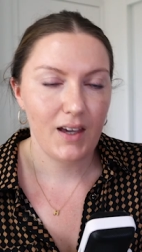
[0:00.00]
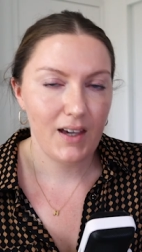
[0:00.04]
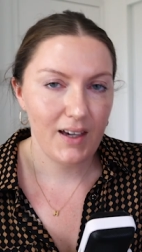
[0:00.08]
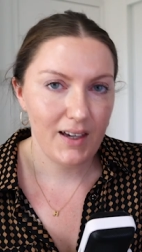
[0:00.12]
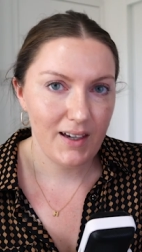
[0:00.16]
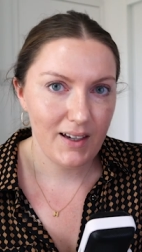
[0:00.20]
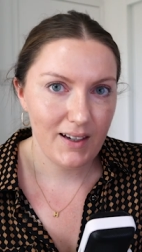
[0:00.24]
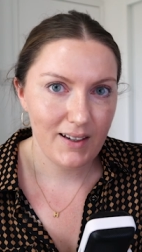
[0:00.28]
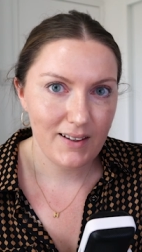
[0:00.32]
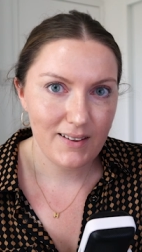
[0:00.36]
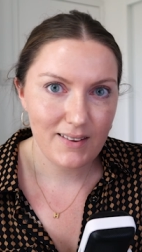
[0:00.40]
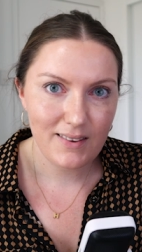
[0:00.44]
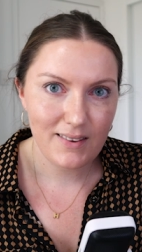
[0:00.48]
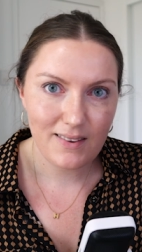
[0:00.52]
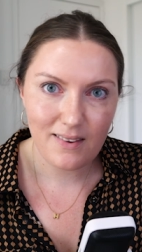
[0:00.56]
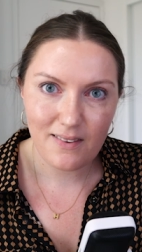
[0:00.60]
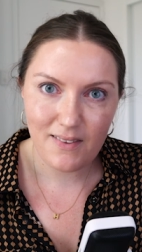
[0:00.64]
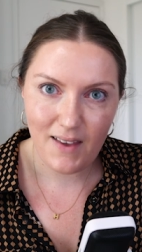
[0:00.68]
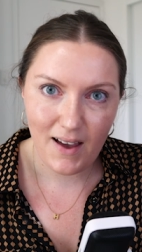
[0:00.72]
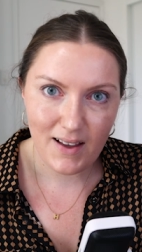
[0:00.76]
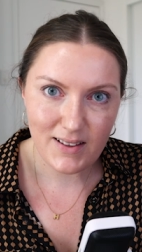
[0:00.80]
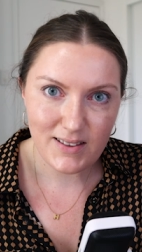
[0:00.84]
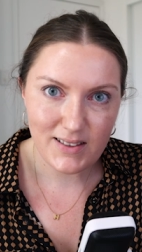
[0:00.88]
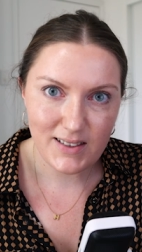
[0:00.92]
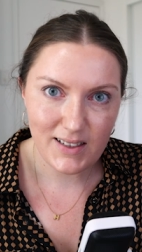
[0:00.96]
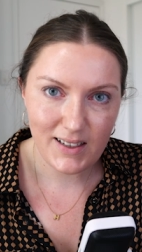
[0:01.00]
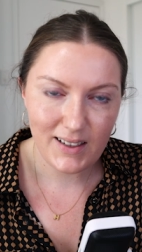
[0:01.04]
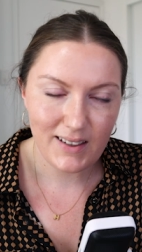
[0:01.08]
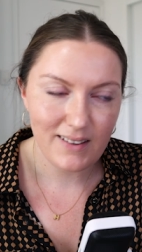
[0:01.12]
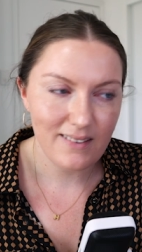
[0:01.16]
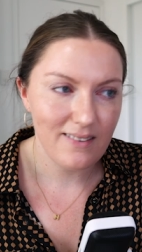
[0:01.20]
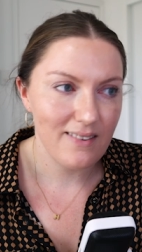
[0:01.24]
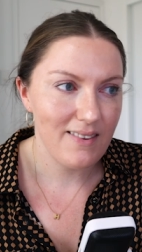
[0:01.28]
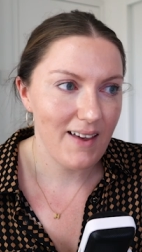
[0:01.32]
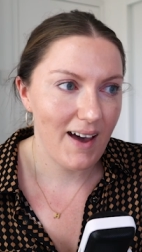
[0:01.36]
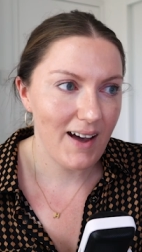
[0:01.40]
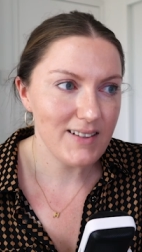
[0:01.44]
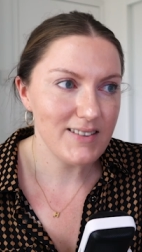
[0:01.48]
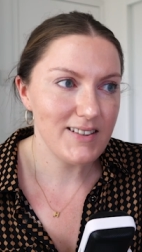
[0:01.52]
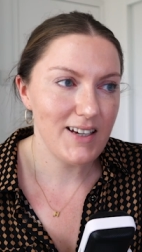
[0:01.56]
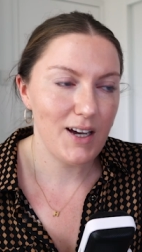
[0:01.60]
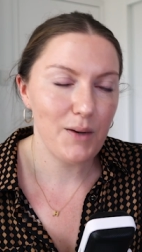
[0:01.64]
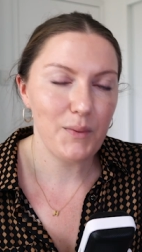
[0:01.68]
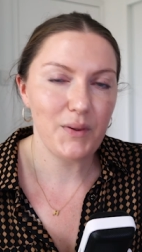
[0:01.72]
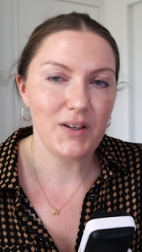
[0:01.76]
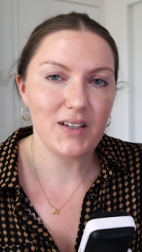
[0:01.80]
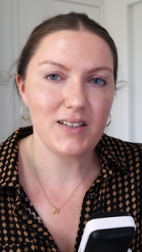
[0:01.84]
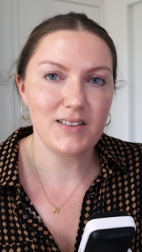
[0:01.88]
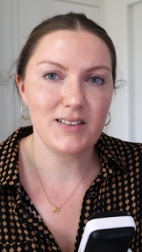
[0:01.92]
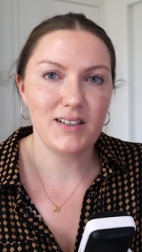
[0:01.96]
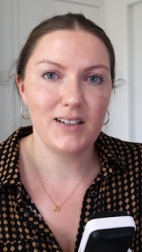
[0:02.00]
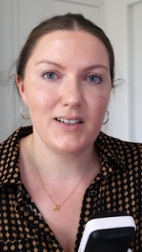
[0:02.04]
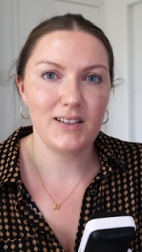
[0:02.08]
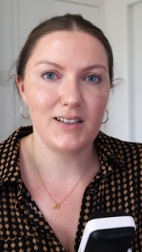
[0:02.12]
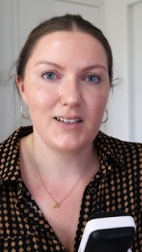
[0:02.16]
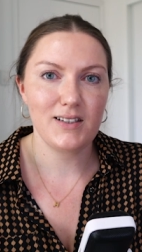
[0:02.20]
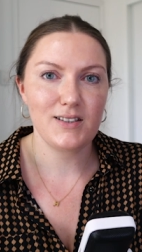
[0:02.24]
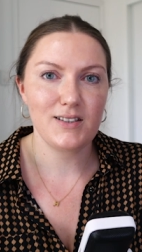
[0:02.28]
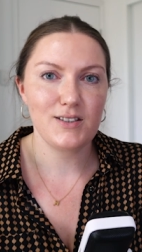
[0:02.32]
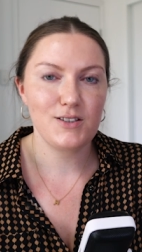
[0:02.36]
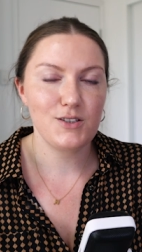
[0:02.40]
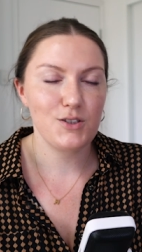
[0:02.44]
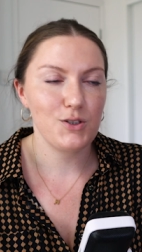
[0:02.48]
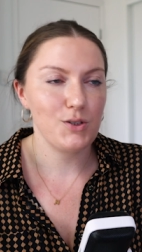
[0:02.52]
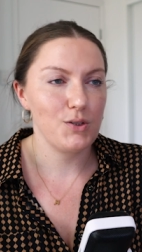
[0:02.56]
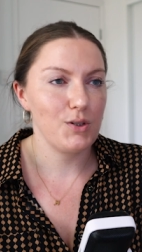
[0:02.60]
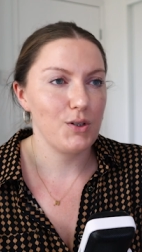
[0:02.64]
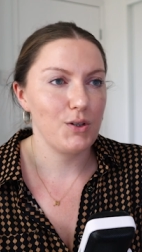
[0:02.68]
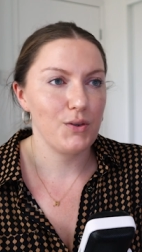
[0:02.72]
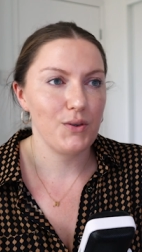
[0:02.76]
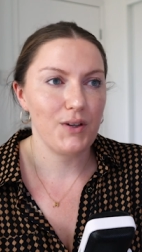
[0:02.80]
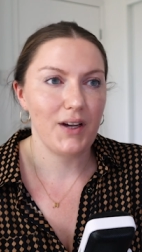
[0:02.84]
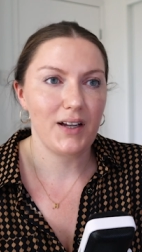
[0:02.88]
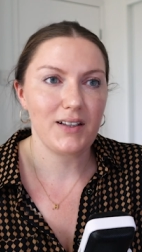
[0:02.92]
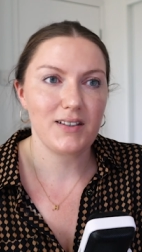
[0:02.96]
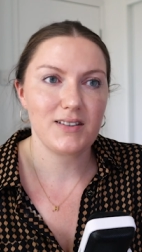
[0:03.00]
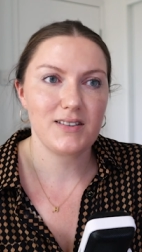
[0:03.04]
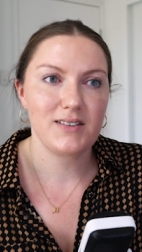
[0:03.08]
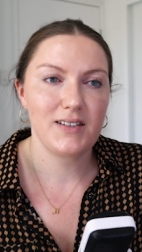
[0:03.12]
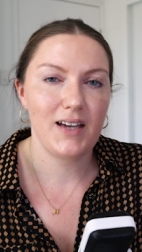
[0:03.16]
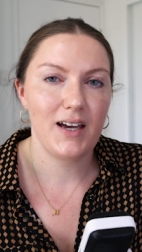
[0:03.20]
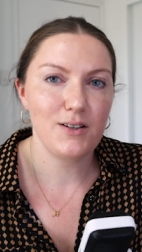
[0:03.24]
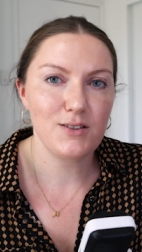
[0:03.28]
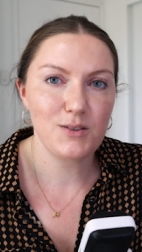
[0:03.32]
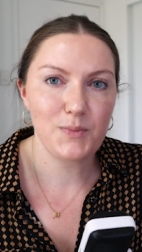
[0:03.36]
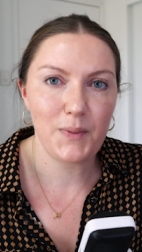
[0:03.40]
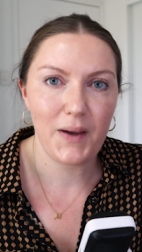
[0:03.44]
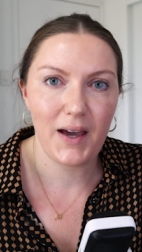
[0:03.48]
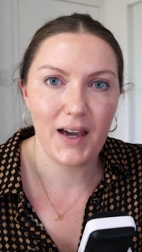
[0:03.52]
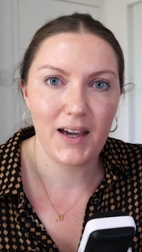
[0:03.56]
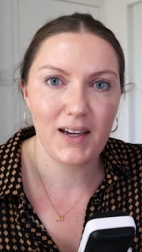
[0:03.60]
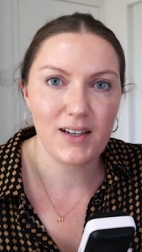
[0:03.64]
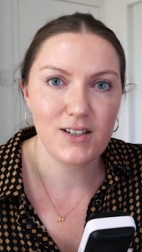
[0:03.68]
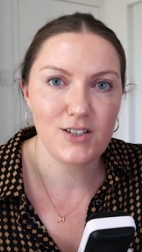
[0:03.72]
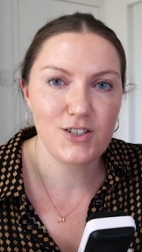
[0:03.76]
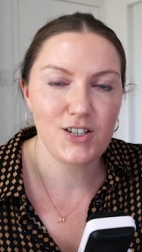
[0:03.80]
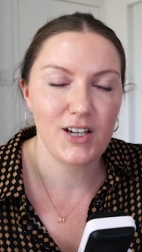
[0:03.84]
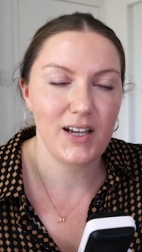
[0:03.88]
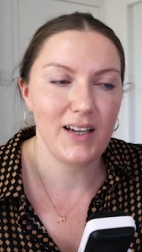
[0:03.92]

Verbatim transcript: And that's it. That's how easy it is to create a sales page